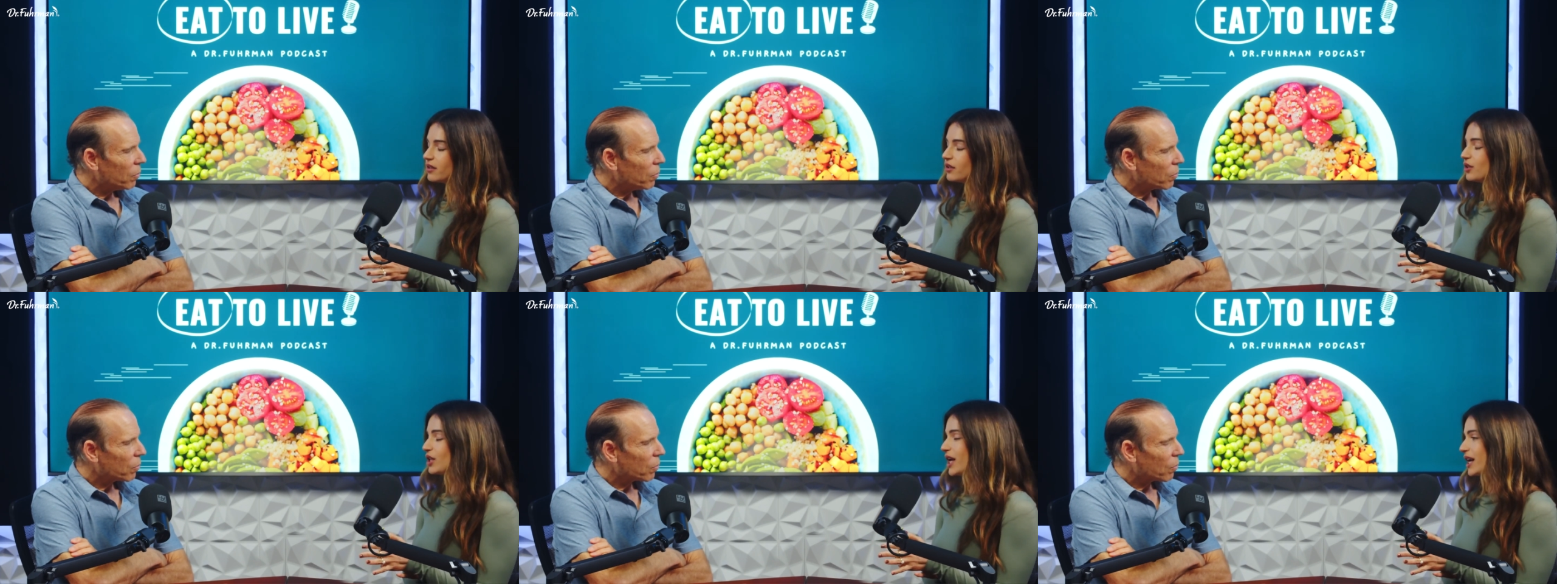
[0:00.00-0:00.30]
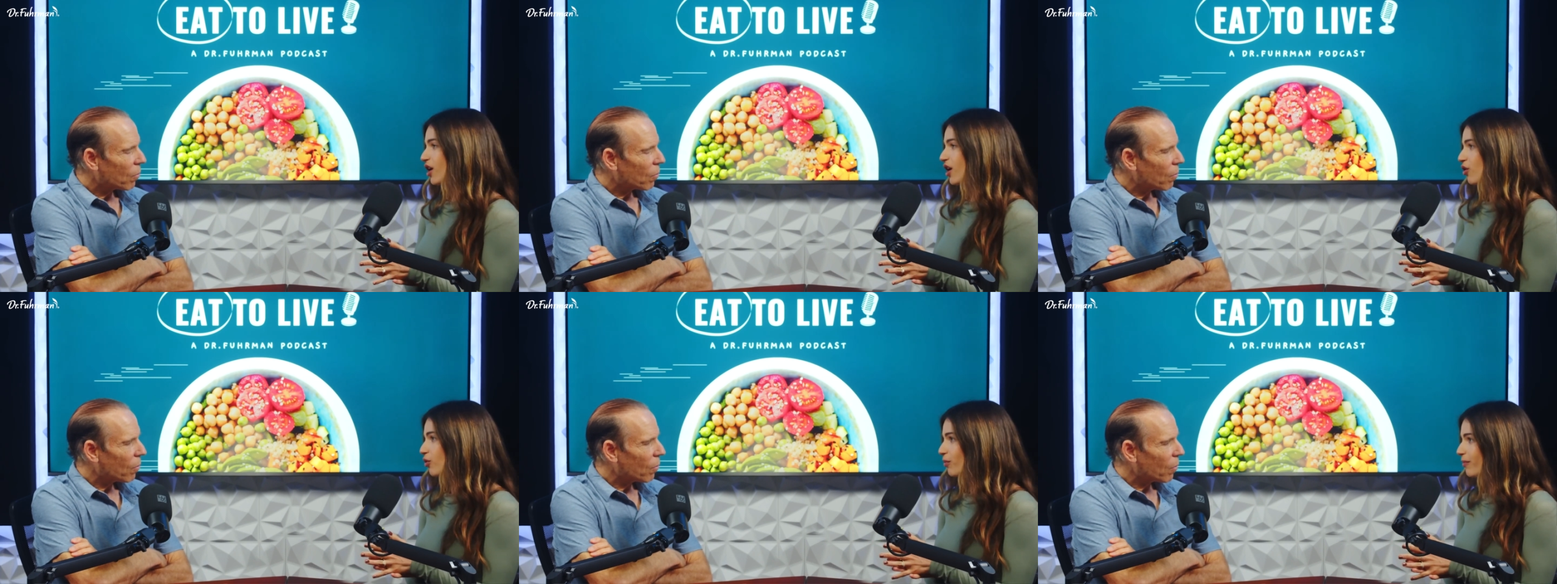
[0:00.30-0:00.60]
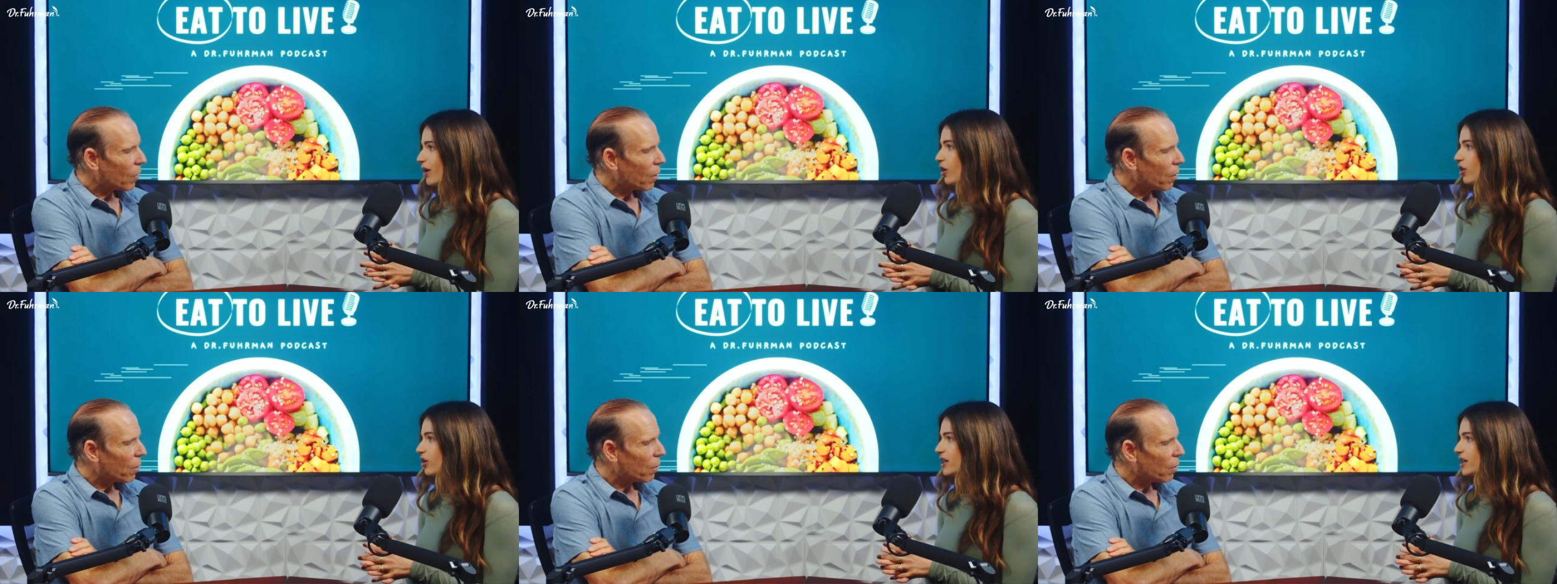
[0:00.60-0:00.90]
Speaker 1: like oat
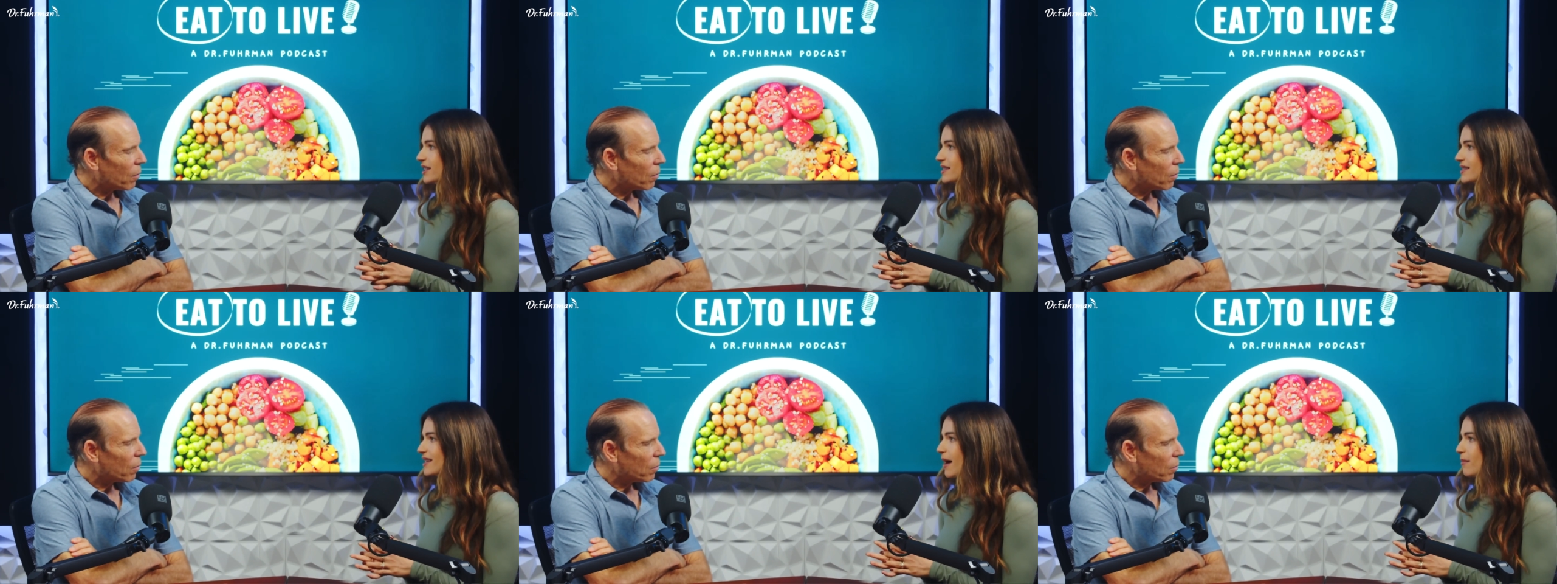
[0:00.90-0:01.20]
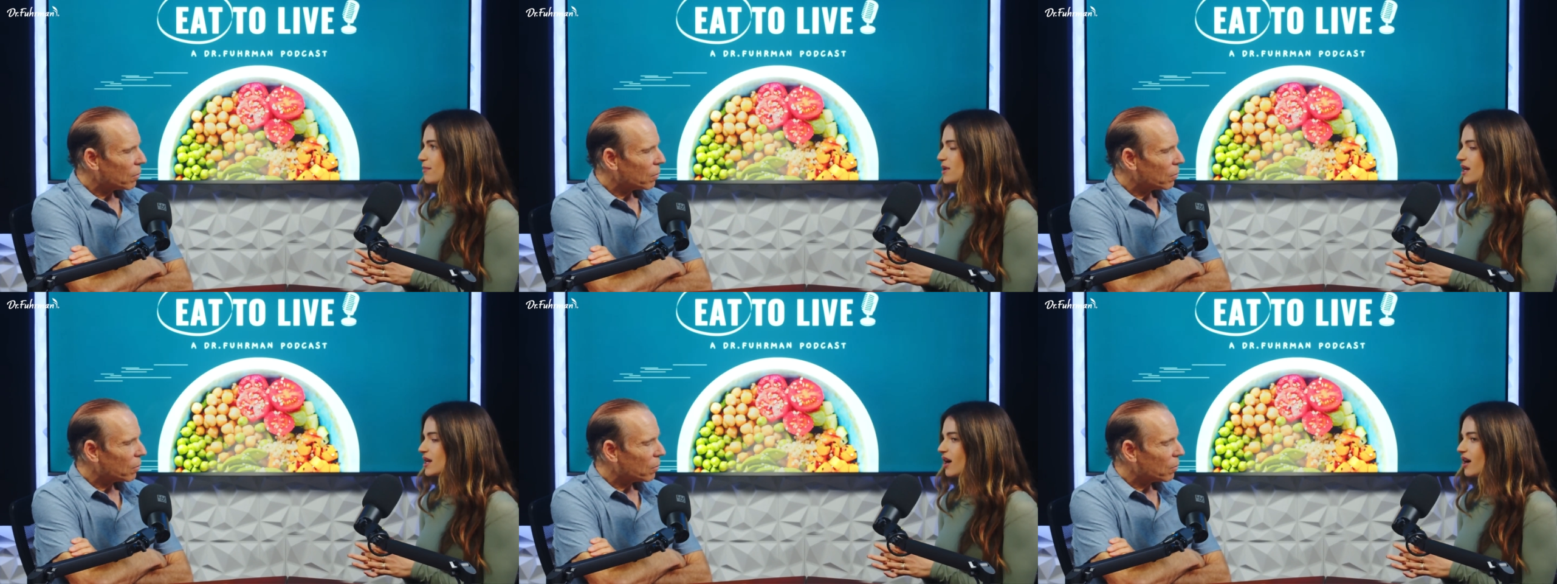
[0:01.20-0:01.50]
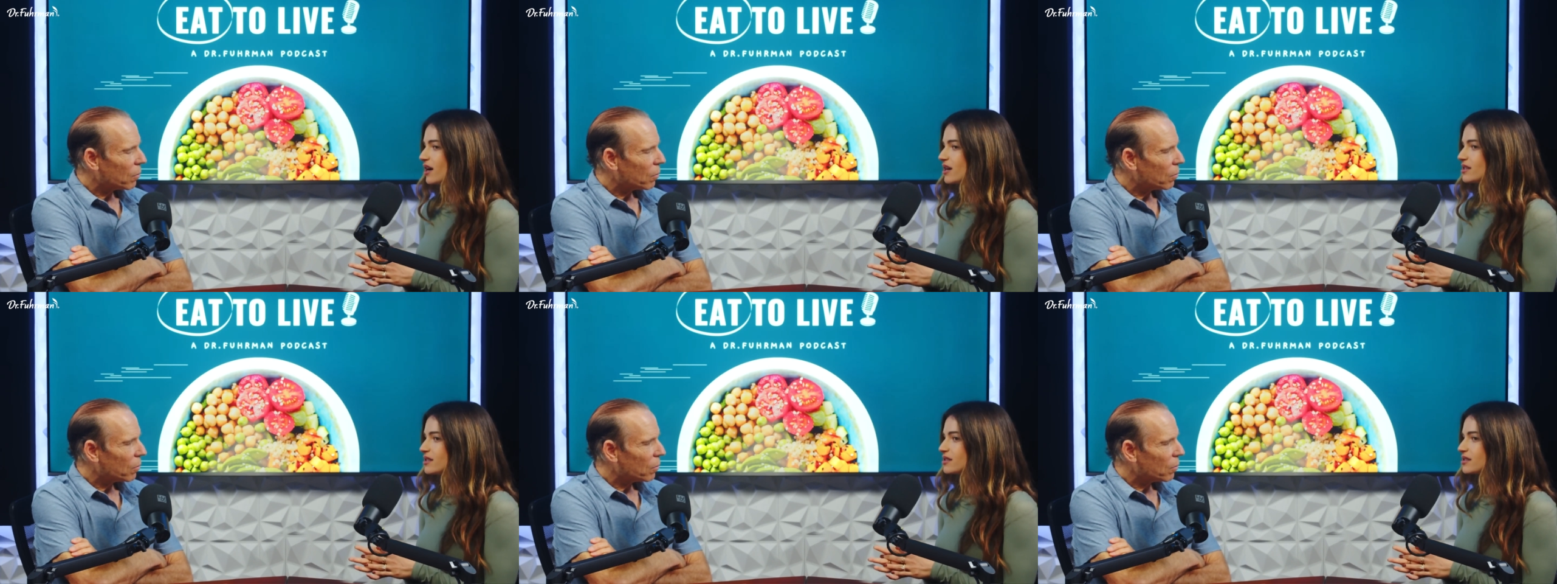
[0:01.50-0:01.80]
milk. Is that
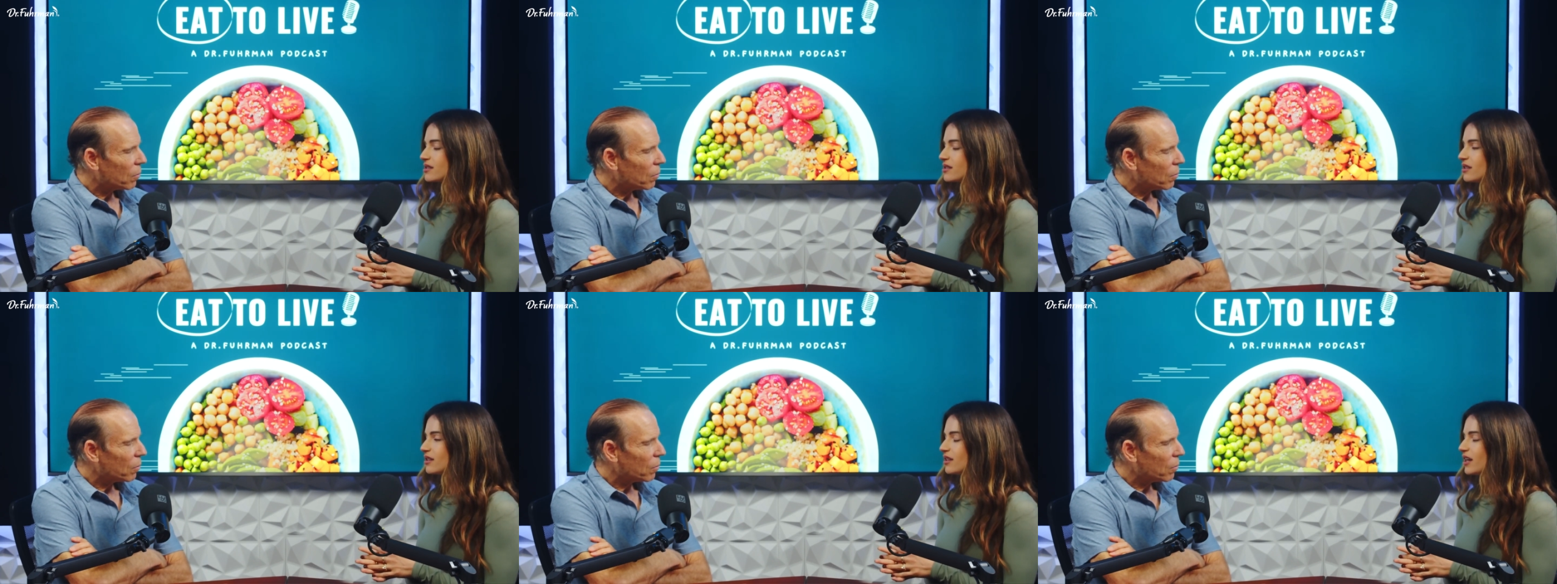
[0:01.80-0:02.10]
because,